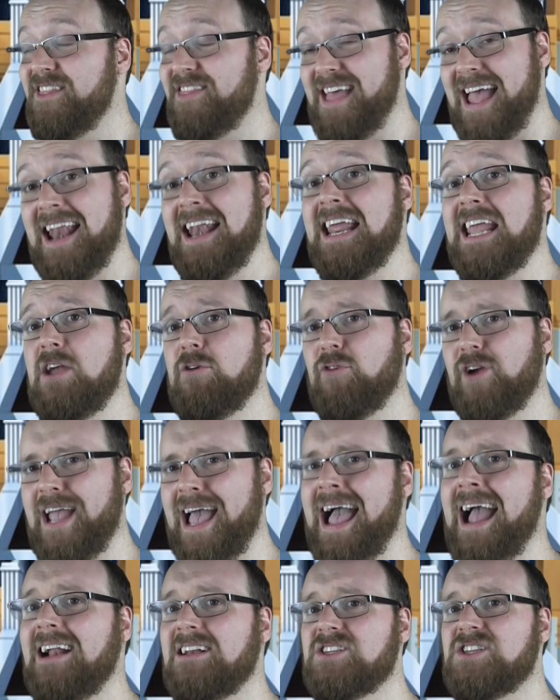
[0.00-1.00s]
but then he
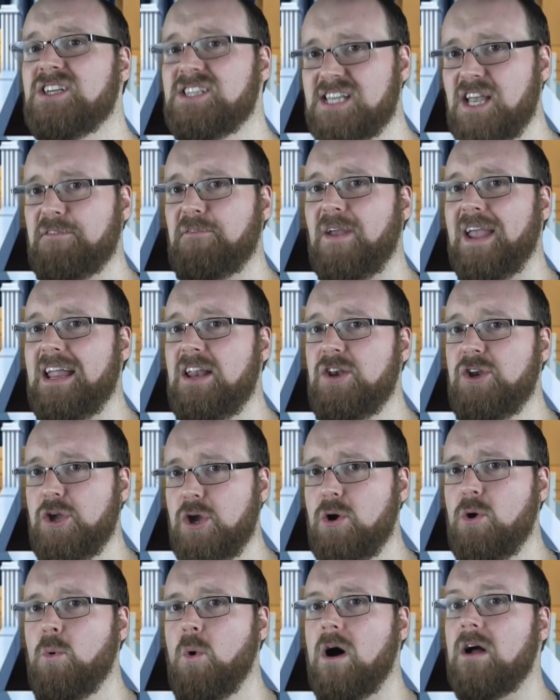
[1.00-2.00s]
reacts as if he
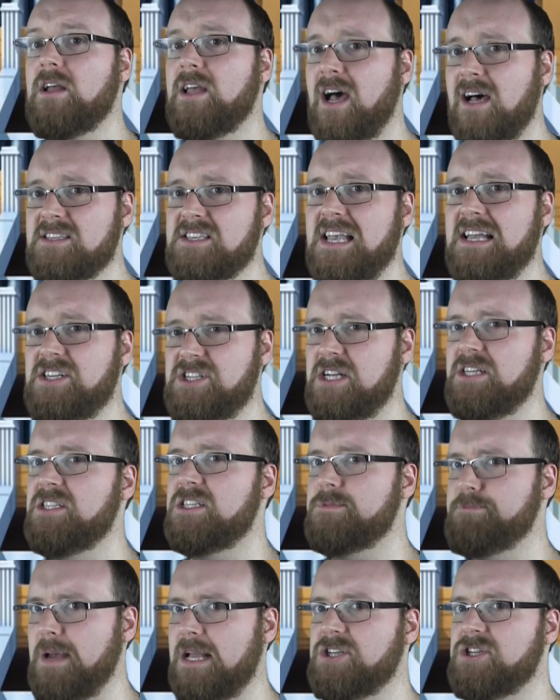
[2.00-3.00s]
knew what
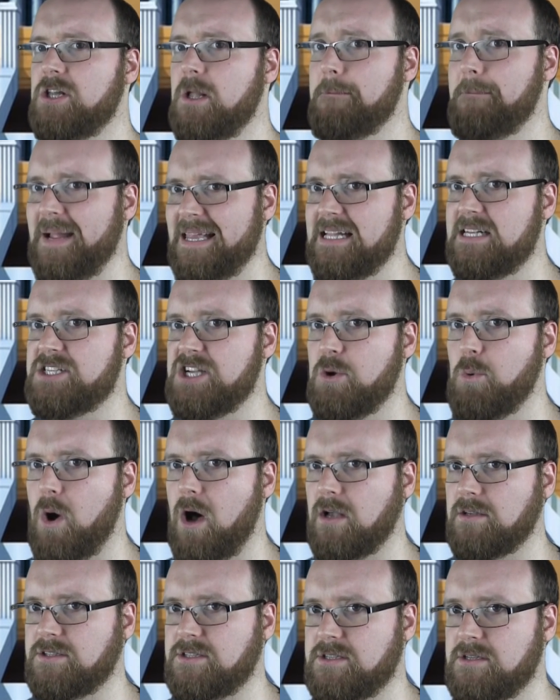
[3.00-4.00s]
Kazajin's special
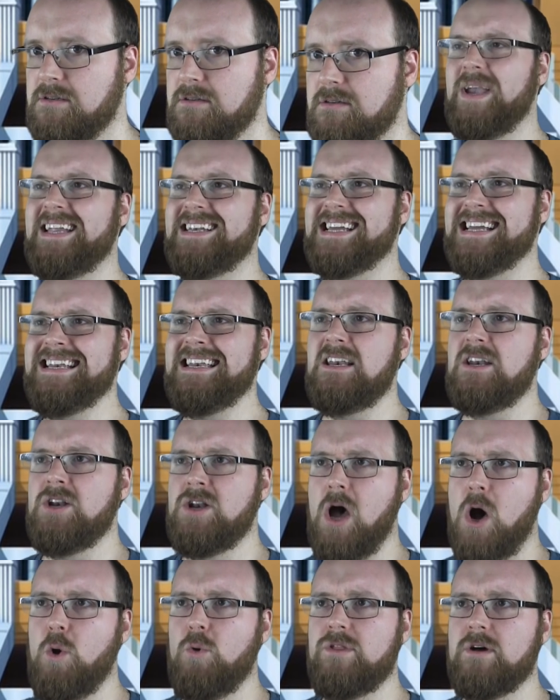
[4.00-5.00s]
ability was. So he
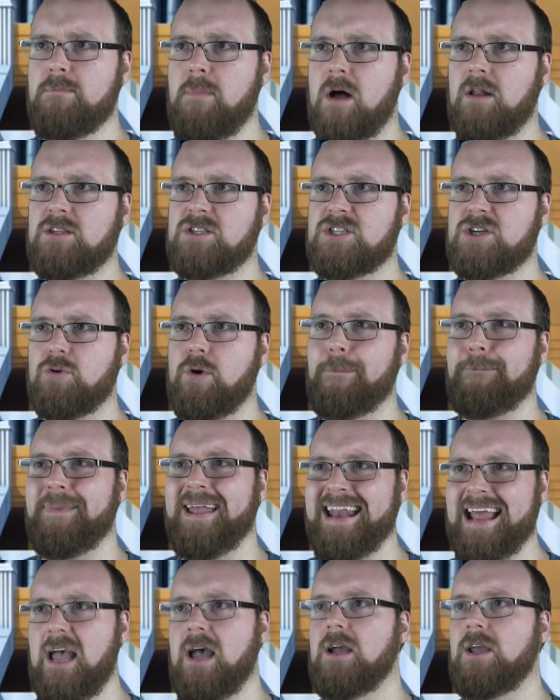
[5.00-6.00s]
didn't know the monster
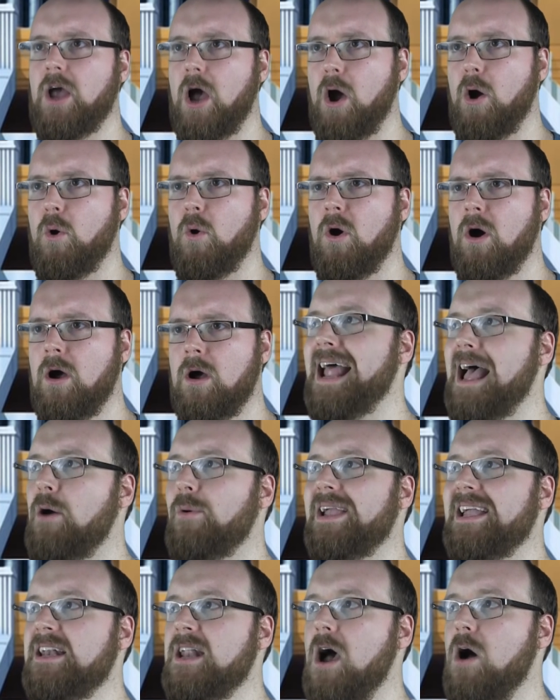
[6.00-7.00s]
a minute ago, but
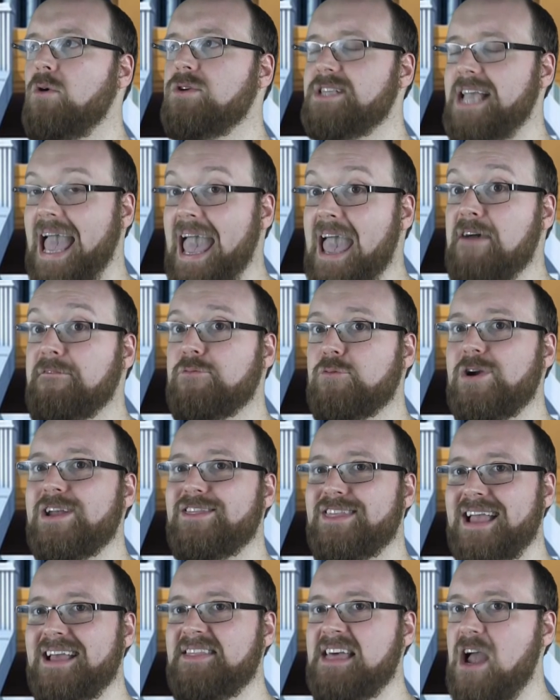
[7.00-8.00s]
now he knows
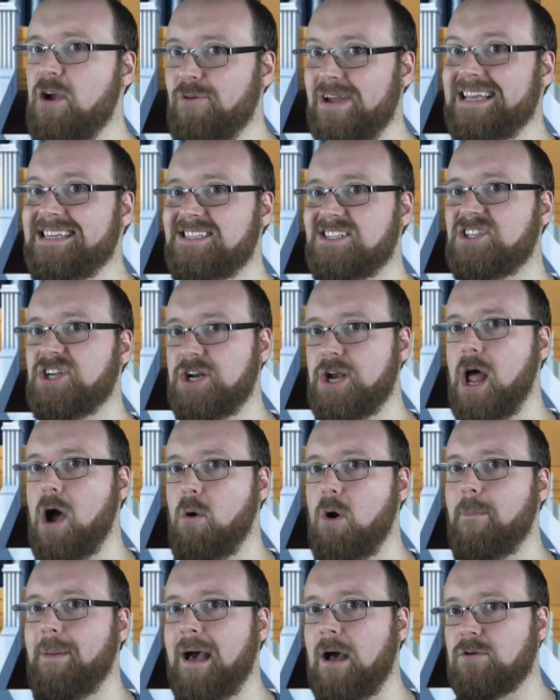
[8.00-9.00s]
everything there is to
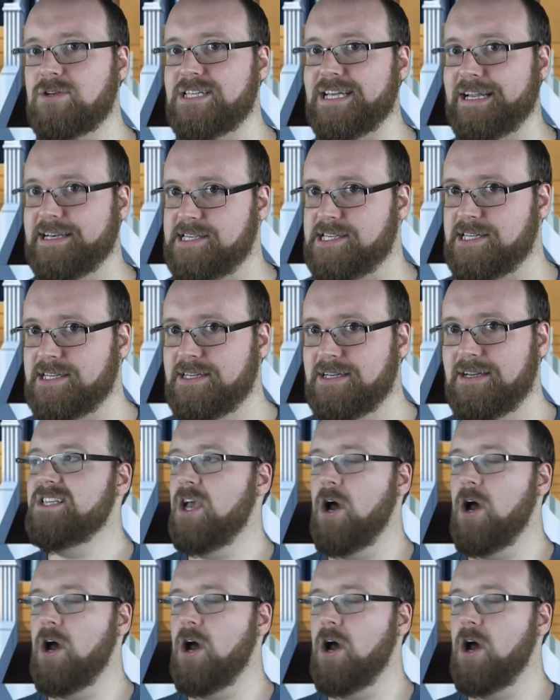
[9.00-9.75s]
know about it.